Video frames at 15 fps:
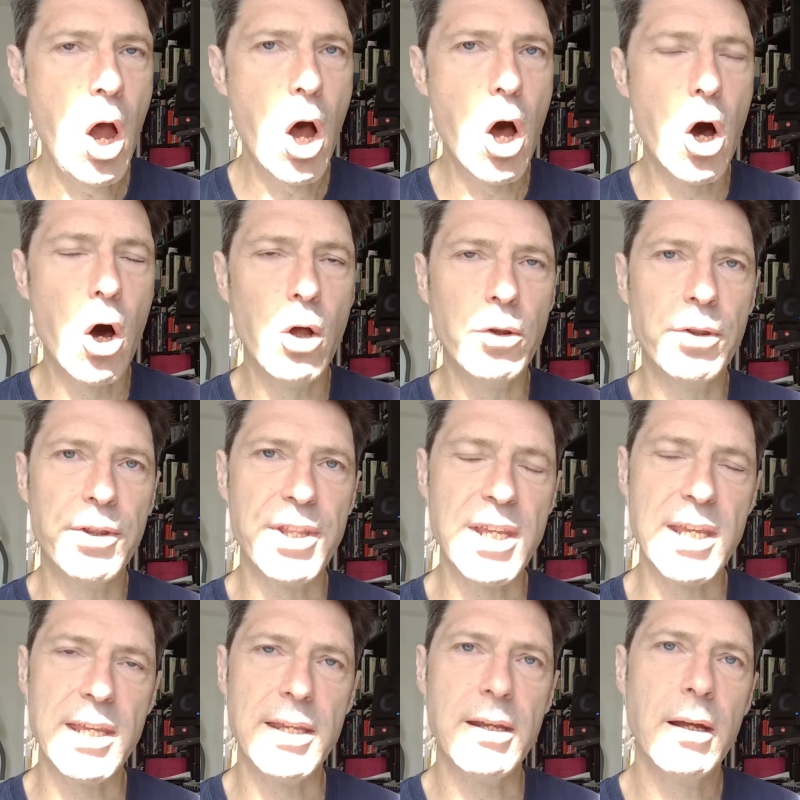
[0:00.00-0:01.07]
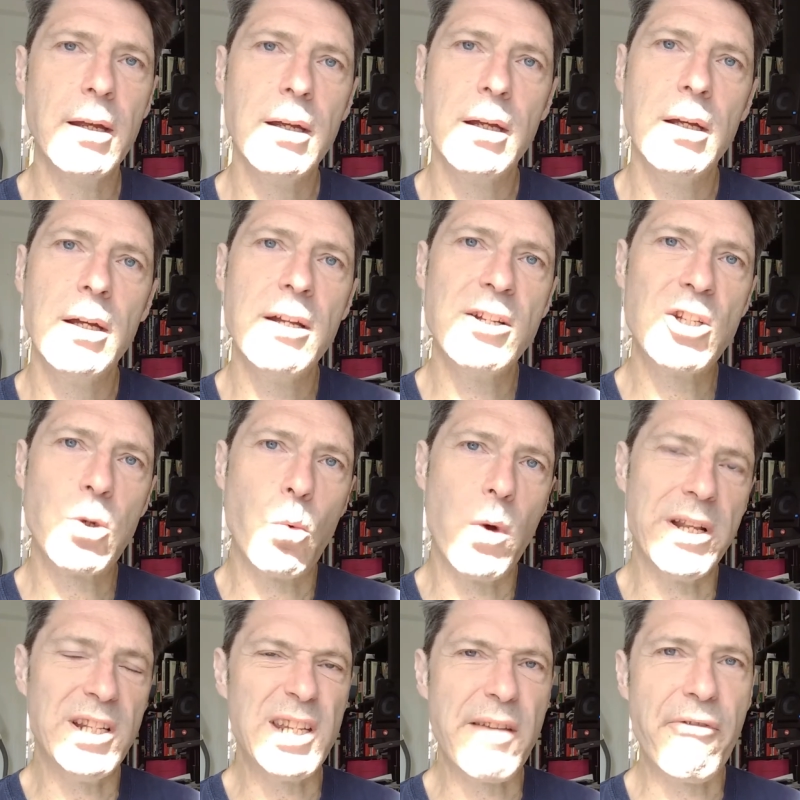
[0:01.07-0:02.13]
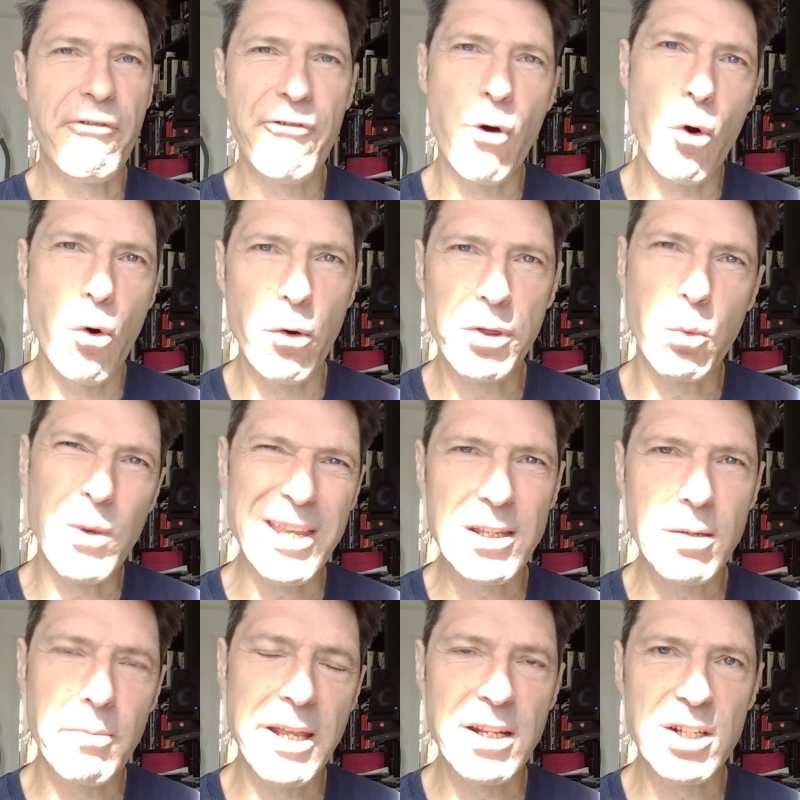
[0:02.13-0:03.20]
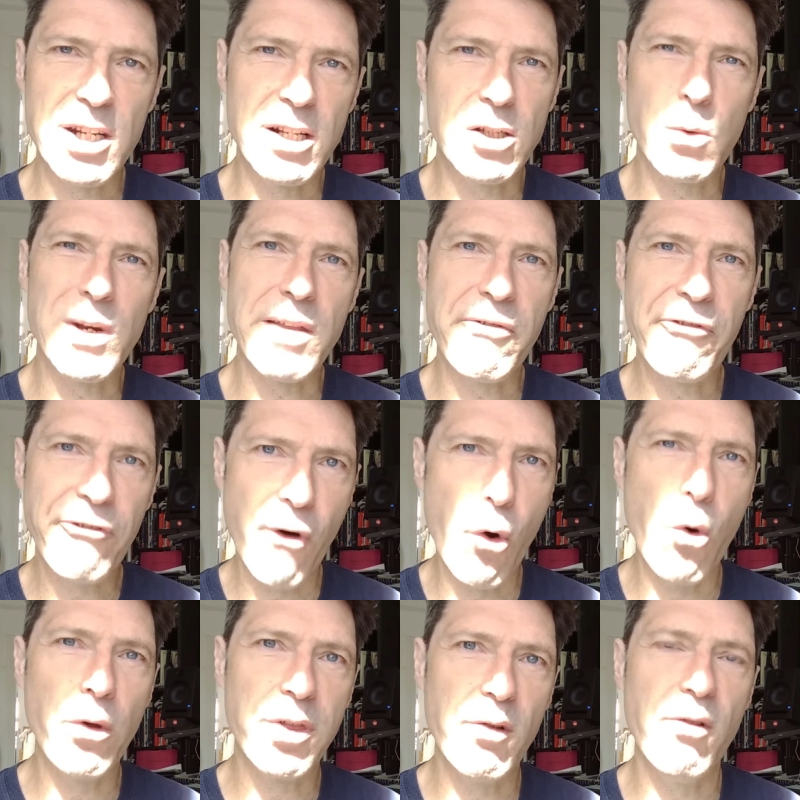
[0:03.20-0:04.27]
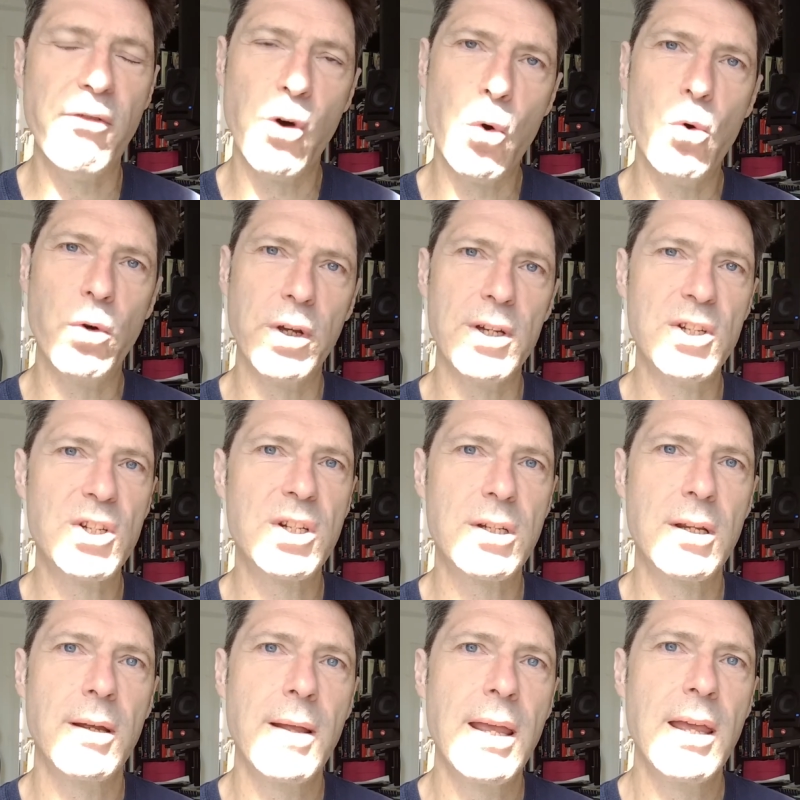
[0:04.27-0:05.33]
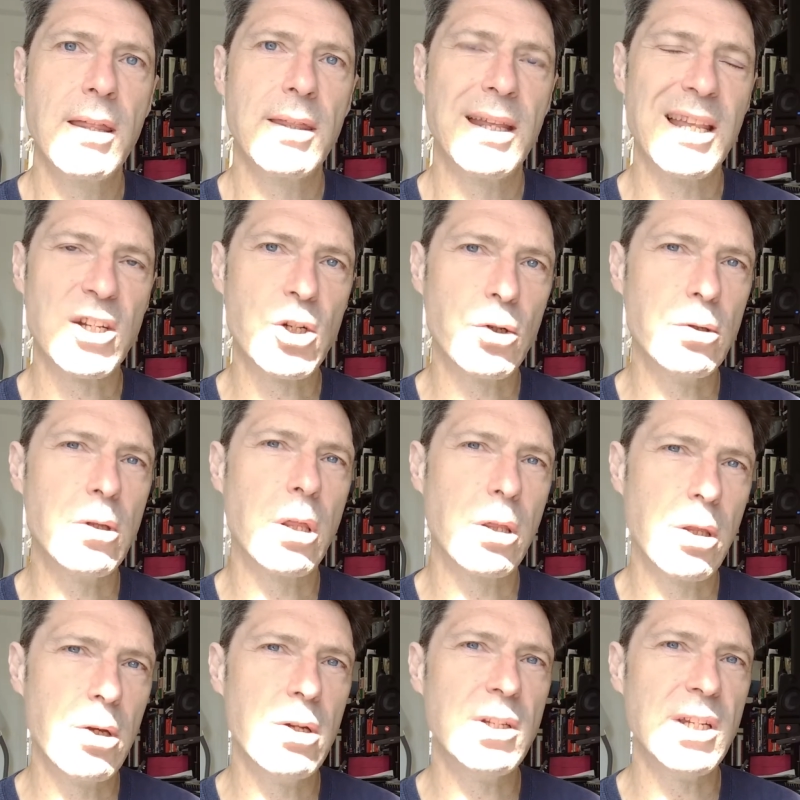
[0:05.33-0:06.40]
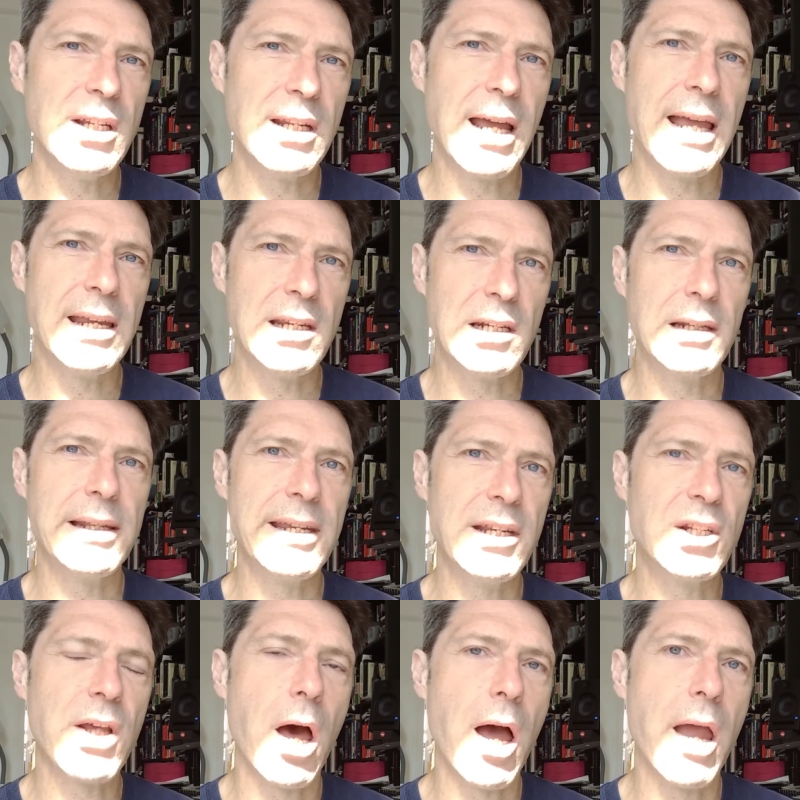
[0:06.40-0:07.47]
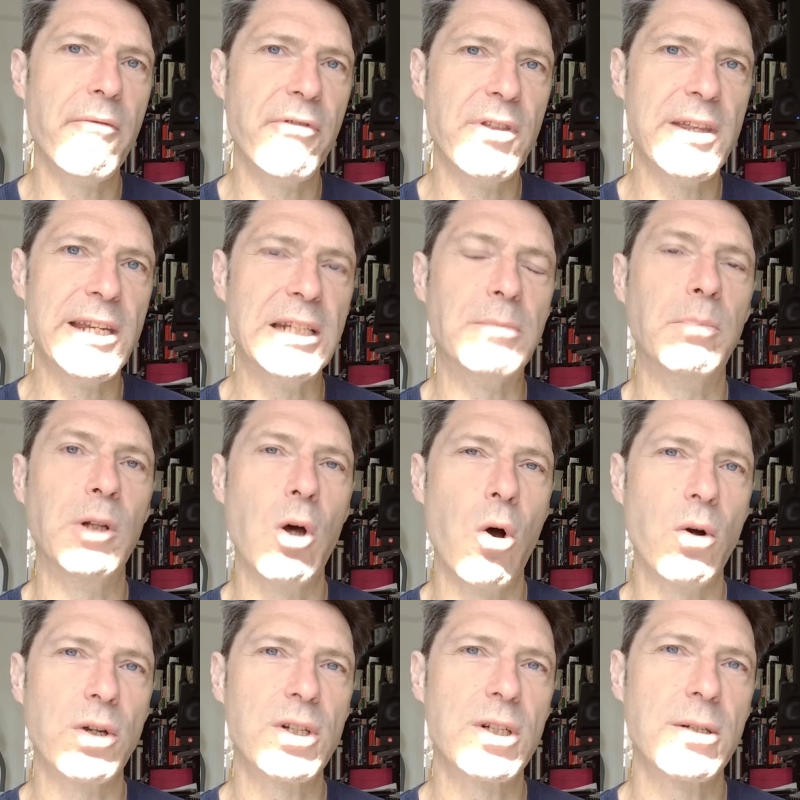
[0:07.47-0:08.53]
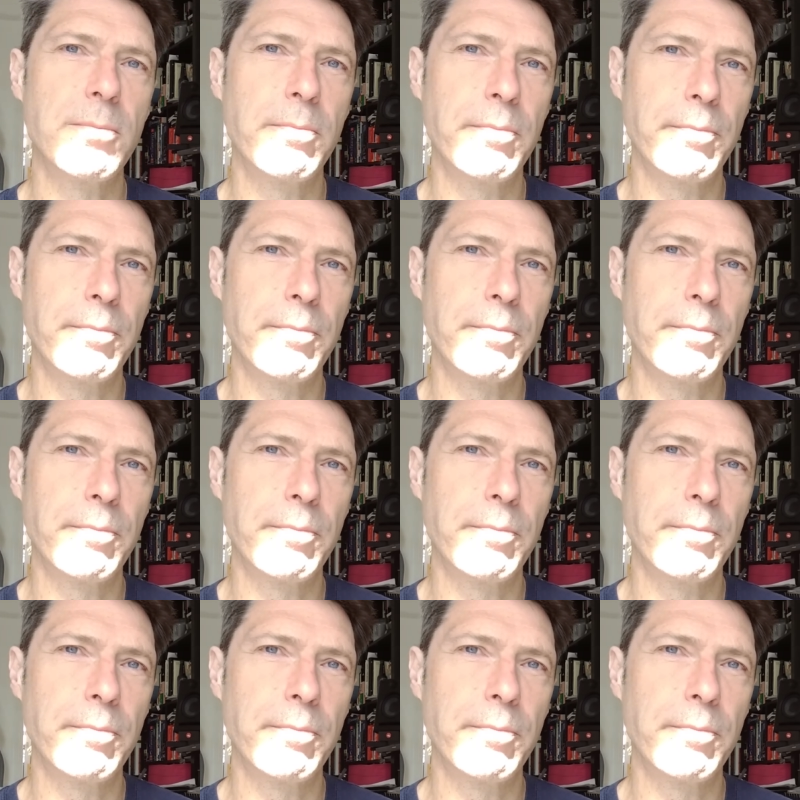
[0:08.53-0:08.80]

on the 24th, week commencing 24th of August, and that's a good 30 days lead time for these blogs.